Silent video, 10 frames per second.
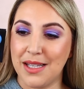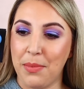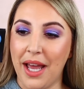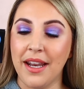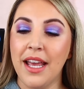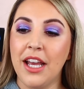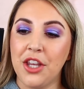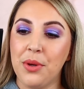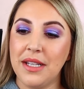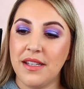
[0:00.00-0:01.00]
But
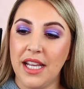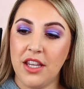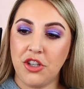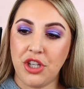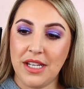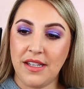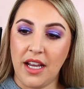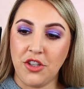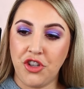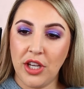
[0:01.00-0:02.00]
you can see that she's
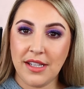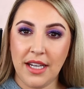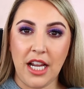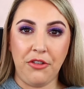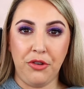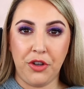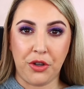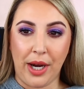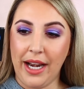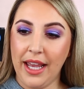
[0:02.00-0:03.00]
done just enough of a
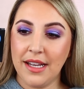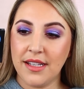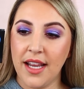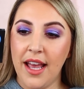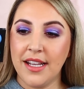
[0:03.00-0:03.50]
gradient